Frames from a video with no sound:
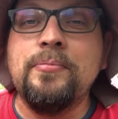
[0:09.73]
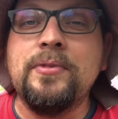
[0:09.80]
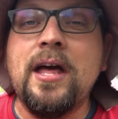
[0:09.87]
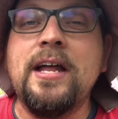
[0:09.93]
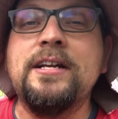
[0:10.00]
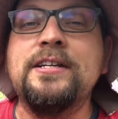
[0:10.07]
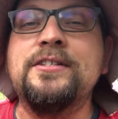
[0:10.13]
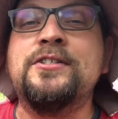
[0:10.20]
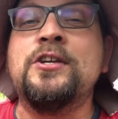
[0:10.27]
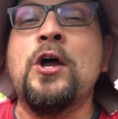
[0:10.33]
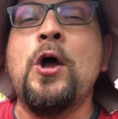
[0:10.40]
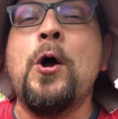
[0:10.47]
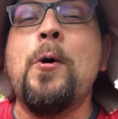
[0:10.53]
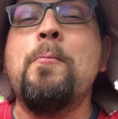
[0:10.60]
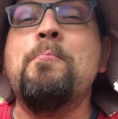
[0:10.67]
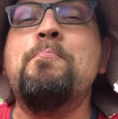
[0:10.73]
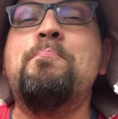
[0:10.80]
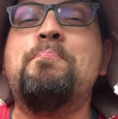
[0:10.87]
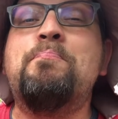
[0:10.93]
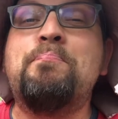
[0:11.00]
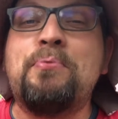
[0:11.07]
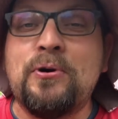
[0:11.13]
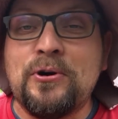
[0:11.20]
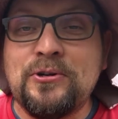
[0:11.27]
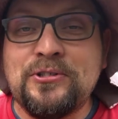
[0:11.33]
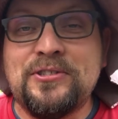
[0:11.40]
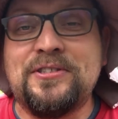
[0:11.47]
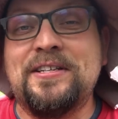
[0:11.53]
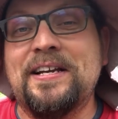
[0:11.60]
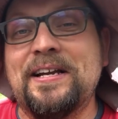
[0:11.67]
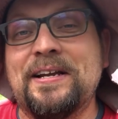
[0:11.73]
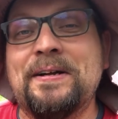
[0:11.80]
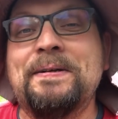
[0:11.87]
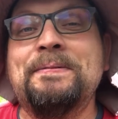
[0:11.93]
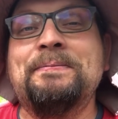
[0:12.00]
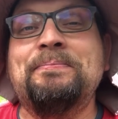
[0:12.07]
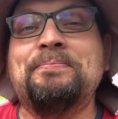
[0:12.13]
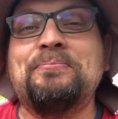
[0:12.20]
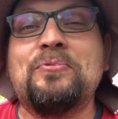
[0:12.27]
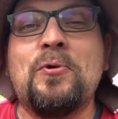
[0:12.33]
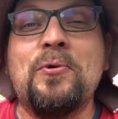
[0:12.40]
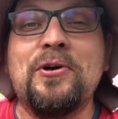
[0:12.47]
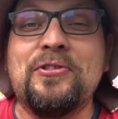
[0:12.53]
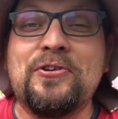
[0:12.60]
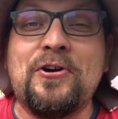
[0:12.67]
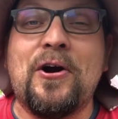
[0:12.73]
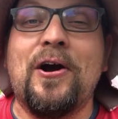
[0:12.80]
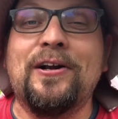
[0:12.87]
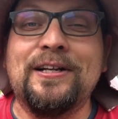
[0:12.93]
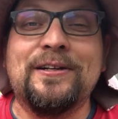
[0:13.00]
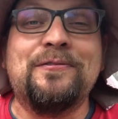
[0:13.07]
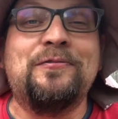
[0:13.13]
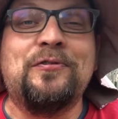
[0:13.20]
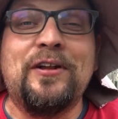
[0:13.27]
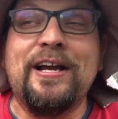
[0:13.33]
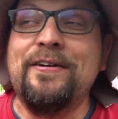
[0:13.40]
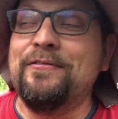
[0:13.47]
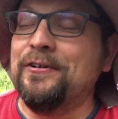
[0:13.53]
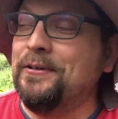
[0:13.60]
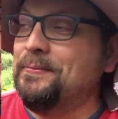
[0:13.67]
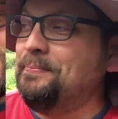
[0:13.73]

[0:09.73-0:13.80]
That is bursting with garlic flavor.